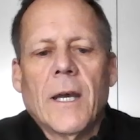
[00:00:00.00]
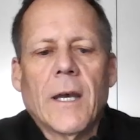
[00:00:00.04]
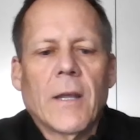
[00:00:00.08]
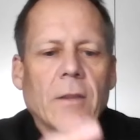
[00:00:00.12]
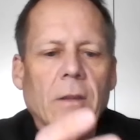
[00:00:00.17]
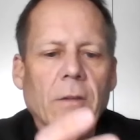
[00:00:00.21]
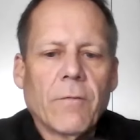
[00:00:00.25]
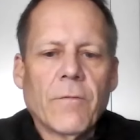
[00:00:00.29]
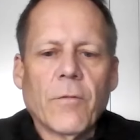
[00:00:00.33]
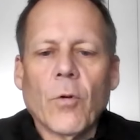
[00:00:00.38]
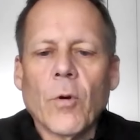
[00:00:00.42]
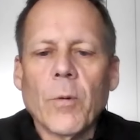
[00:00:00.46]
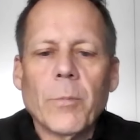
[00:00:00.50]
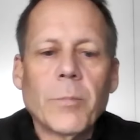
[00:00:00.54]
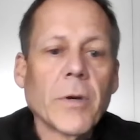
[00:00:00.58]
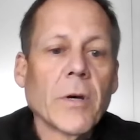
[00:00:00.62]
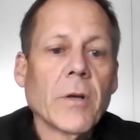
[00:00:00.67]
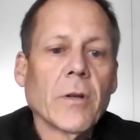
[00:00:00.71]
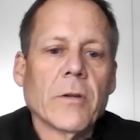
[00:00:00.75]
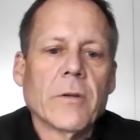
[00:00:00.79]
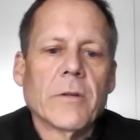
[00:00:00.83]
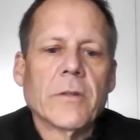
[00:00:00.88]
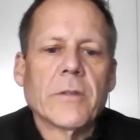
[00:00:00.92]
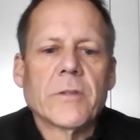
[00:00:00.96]
and the four
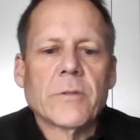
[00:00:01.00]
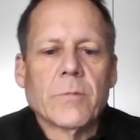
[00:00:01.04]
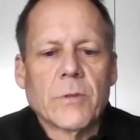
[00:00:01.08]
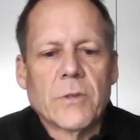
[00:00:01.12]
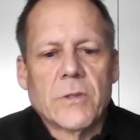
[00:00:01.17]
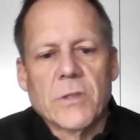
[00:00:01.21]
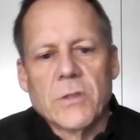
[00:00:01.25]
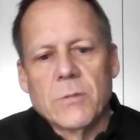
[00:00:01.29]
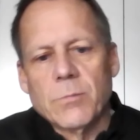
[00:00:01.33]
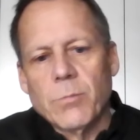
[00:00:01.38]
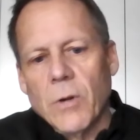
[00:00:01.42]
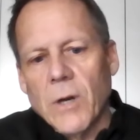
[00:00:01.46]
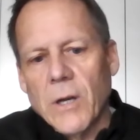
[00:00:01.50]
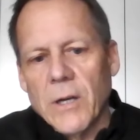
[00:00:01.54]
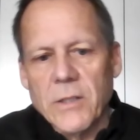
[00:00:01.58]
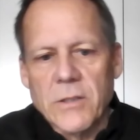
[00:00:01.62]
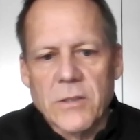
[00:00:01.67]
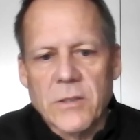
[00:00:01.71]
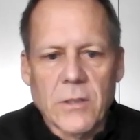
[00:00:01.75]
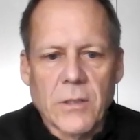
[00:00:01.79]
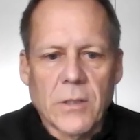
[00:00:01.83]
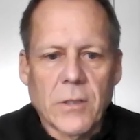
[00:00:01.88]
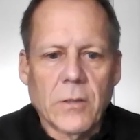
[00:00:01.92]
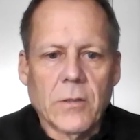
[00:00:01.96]
pillars, which is
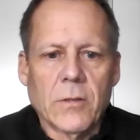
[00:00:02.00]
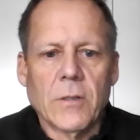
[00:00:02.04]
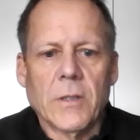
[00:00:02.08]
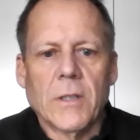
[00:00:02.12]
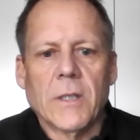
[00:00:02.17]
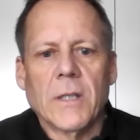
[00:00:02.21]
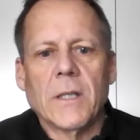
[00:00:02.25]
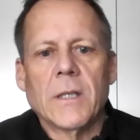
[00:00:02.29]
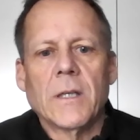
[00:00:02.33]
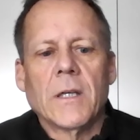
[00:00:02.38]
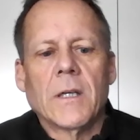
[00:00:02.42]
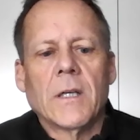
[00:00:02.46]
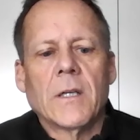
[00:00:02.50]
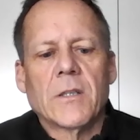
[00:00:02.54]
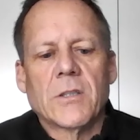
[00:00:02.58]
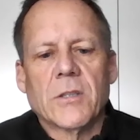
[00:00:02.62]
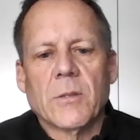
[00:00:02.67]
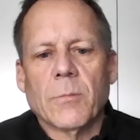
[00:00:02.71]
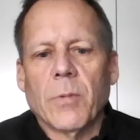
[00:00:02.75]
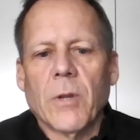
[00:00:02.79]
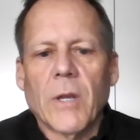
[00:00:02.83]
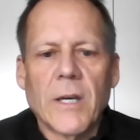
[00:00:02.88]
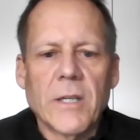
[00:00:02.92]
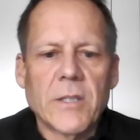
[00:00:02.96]
product security,
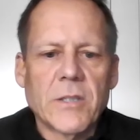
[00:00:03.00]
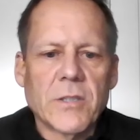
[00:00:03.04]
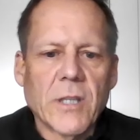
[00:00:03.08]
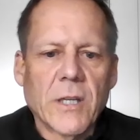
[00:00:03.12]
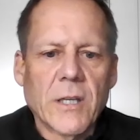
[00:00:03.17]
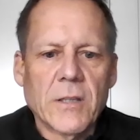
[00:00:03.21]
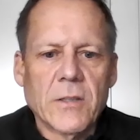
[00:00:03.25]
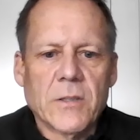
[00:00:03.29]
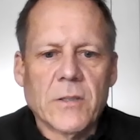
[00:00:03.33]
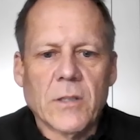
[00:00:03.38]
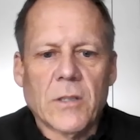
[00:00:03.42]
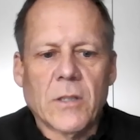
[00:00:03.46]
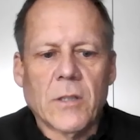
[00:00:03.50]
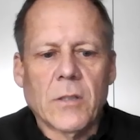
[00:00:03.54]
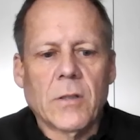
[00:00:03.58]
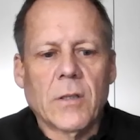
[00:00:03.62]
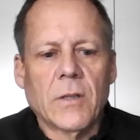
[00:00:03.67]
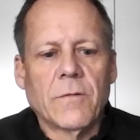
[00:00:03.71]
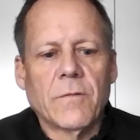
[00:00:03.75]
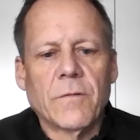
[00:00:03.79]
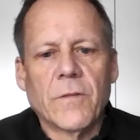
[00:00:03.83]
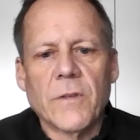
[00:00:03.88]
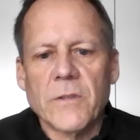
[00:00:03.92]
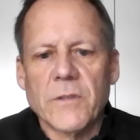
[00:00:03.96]
supply chain
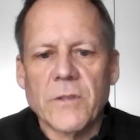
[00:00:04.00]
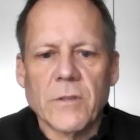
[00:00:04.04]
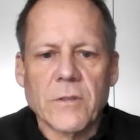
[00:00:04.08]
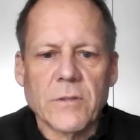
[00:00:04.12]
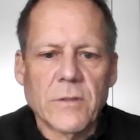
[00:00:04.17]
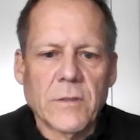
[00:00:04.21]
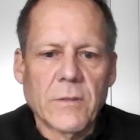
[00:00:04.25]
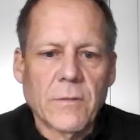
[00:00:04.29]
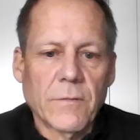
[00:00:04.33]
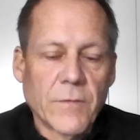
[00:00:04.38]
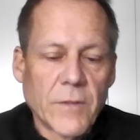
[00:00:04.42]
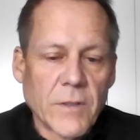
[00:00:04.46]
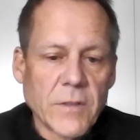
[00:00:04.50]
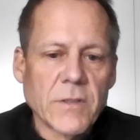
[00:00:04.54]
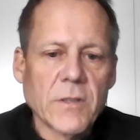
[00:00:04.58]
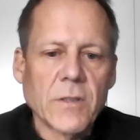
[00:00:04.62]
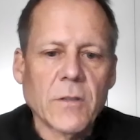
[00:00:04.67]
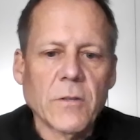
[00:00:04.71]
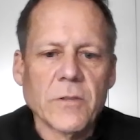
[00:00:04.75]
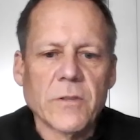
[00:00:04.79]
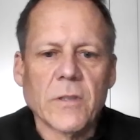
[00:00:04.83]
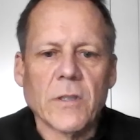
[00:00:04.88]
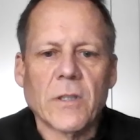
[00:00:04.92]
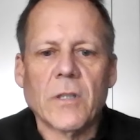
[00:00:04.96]
security, phys
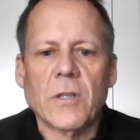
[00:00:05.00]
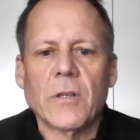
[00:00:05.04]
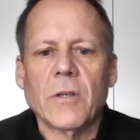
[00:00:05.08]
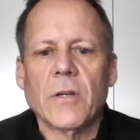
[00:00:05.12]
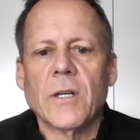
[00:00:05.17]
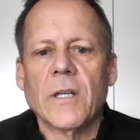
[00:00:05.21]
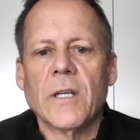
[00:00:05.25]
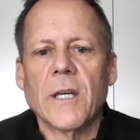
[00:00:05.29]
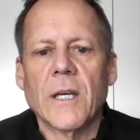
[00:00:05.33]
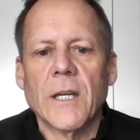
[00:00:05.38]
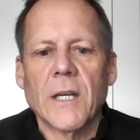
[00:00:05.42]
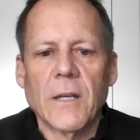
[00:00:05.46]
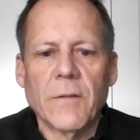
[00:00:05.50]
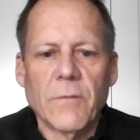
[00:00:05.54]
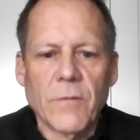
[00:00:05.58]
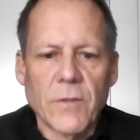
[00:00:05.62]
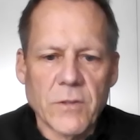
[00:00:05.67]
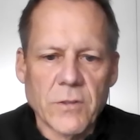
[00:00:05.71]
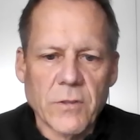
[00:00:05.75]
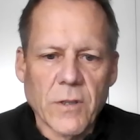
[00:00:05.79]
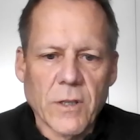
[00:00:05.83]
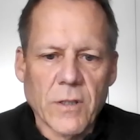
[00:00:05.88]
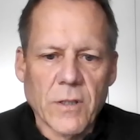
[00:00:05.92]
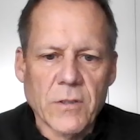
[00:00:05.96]
physical security, and
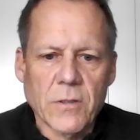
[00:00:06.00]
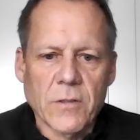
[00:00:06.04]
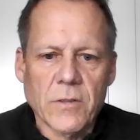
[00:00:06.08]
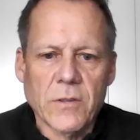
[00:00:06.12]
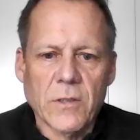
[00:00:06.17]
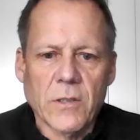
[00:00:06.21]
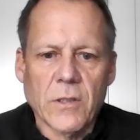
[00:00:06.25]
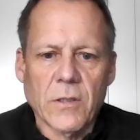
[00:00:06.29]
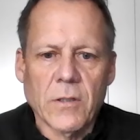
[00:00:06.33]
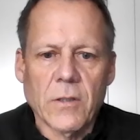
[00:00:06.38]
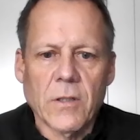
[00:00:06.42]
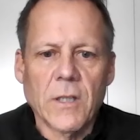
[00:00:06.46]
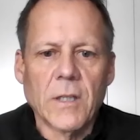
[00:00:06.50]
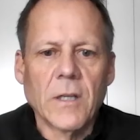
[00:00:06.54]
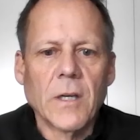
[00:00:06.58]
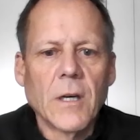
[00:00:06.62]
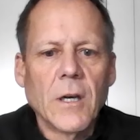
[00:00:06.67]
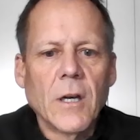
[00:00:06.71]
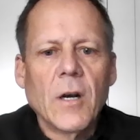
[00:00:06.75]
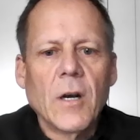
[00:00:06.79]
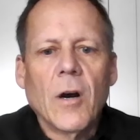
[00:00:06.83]
infrastructure security.